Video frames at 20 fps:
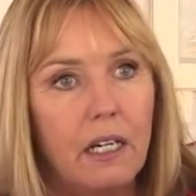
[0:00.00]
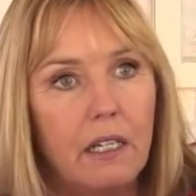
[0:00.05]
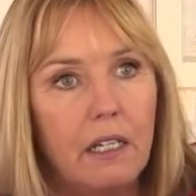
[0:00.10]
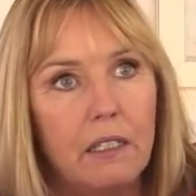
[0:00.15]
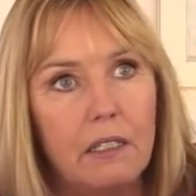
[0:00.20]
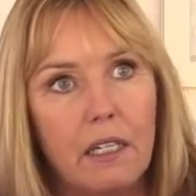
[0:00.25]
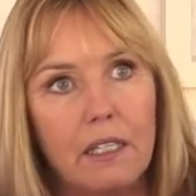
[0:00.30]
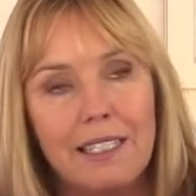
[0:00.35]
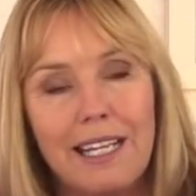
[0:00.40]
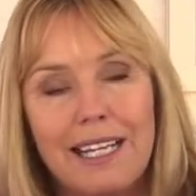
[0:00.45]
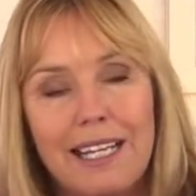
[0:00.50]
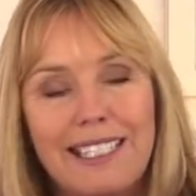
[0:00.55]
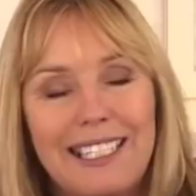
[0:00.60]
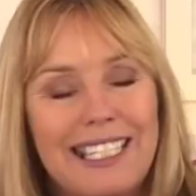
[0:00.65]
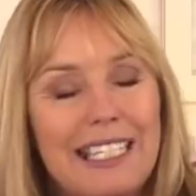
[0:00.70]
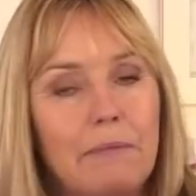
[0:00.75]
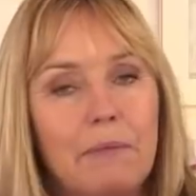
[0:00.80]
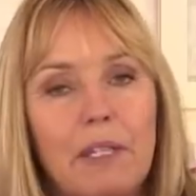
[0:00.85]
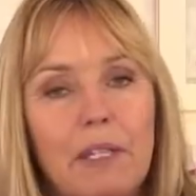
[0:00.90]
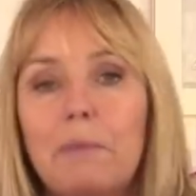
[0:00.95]
a
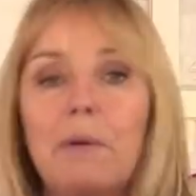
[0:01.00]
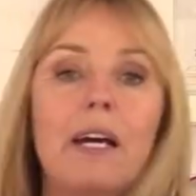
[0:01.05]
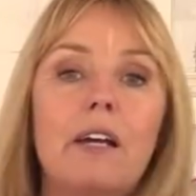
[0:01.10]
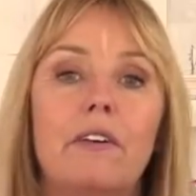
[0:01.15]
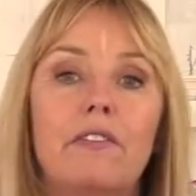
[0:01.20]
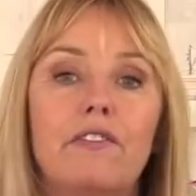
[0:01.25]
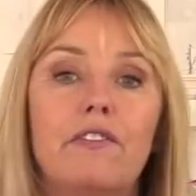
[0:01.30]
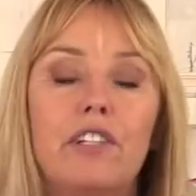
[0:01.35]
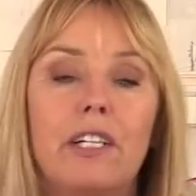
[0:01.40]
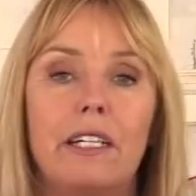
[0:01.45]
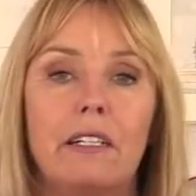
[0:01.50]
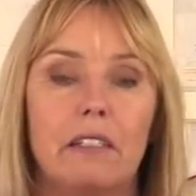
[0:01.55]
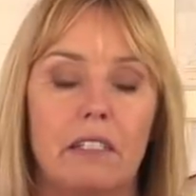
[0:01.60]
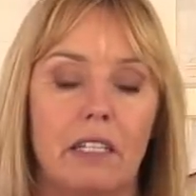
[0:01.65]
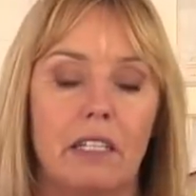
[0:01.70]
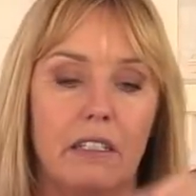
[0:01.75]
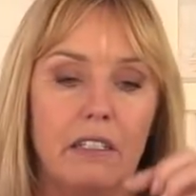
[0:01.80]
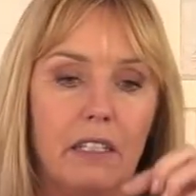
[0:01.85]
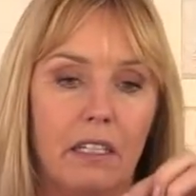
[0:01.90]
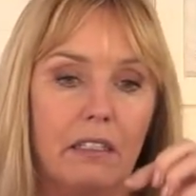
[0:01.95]
seam in a pair of
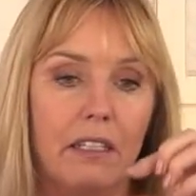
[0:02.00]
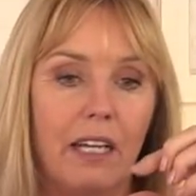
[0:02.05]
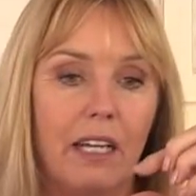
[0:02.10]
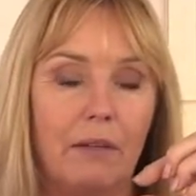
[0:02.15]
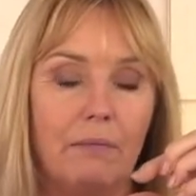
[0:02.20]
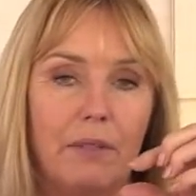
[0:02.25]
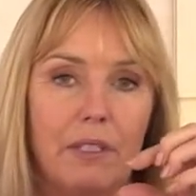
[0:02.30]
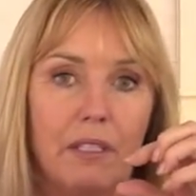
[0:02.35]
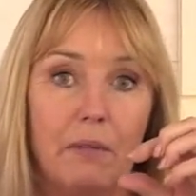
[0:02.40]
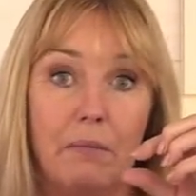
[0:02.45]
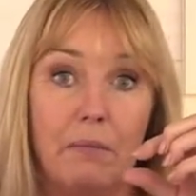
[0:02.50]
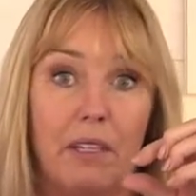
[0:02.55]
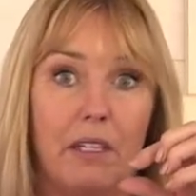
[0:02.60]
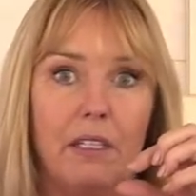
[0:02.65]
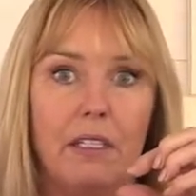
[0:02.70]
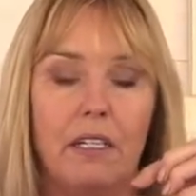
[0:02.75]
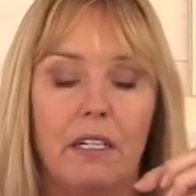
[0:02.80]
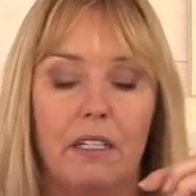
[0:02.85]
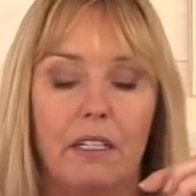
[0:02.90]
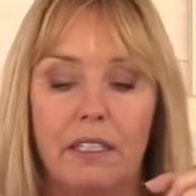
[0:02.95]
jeans that can be
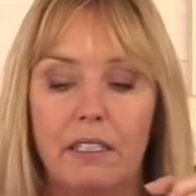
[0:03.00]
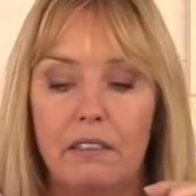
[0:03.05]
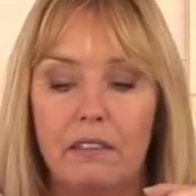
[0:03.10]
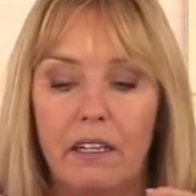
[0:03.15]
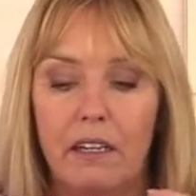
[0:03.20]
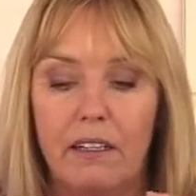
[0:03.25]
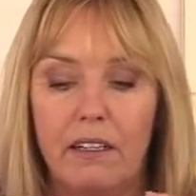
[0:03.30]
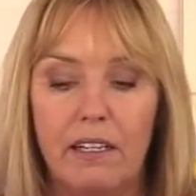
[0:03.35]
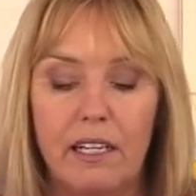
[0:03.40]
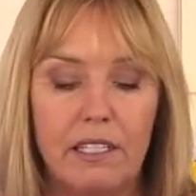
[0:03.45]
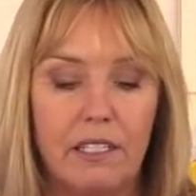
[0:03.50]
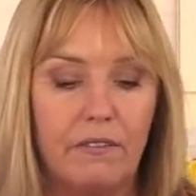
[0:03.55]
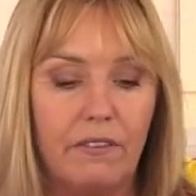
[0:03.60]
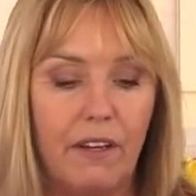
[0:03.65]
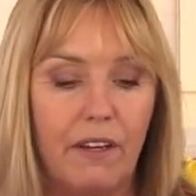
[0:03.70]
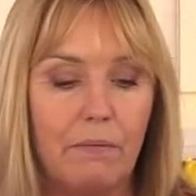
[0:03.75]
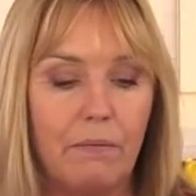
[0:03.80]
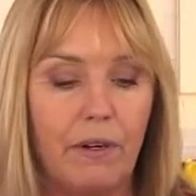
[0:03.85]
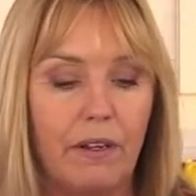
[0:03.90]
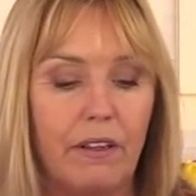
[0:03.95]
something like nine layers
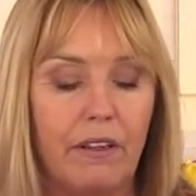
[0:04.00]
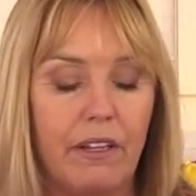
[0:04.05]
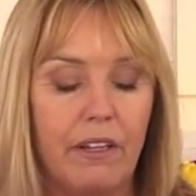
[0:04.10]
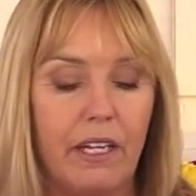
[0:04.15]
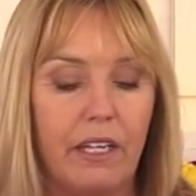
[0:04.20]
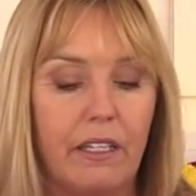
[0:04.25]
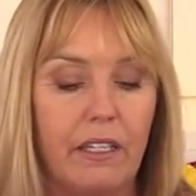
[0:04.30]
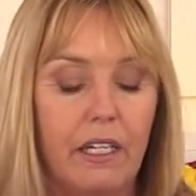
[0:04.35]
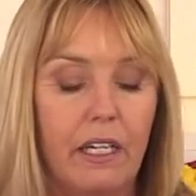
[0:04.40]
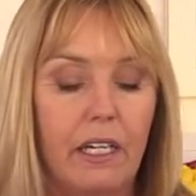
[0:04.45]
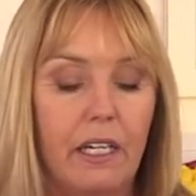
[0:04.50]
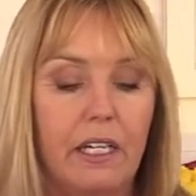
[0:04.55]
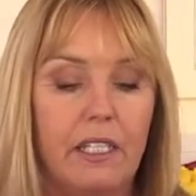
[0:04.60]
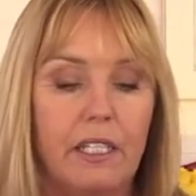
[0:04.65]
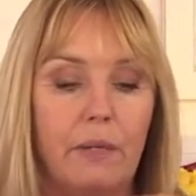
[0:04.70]
of fabric thick.